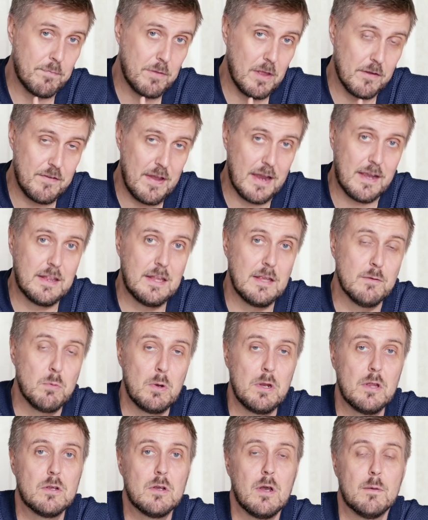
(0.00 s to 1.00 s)
effective
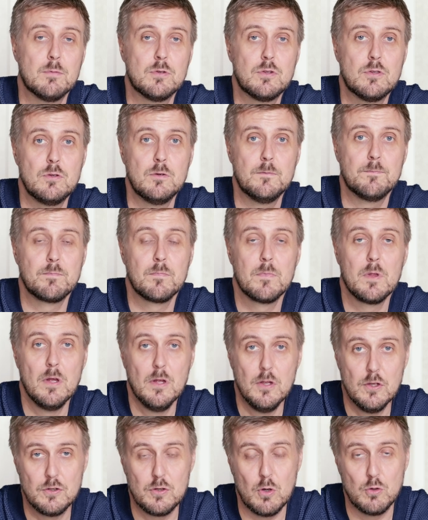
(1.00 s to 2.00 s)
when it comes to
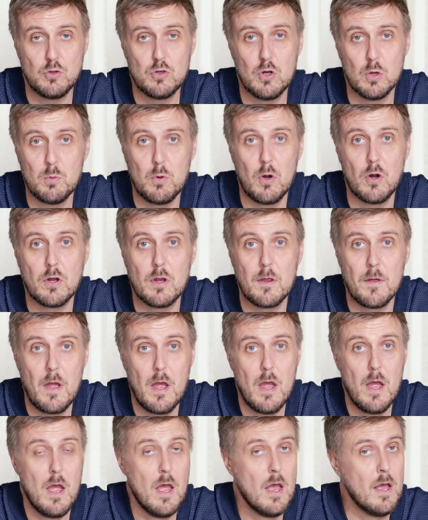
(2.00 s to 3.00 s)
social work
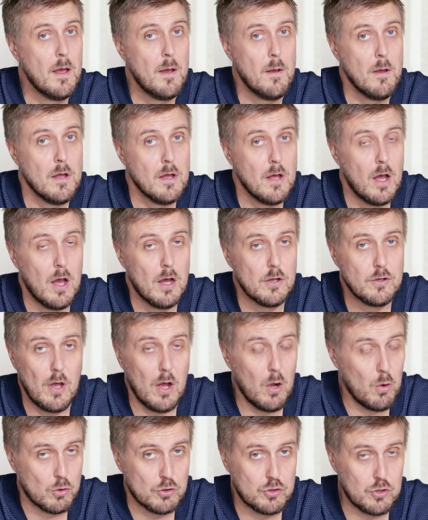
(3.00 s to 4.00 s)

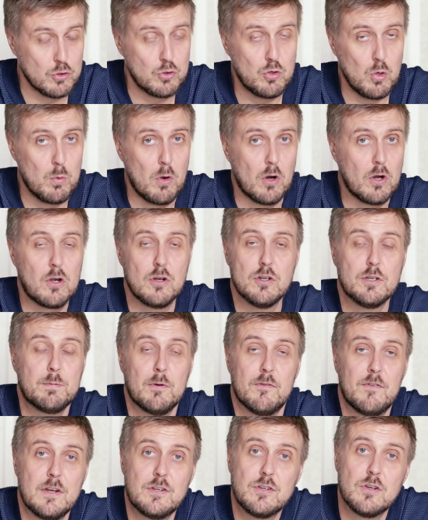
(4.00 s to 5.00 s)
or social workers'
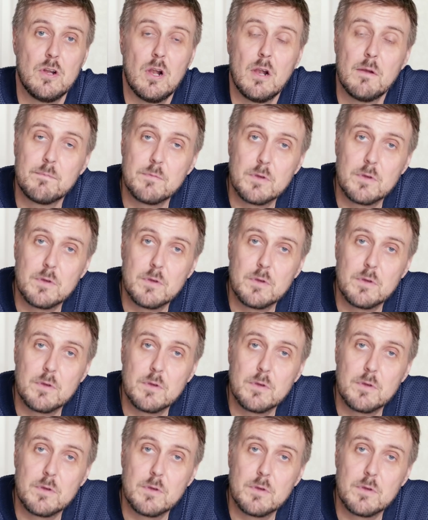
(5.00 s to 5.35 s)
professional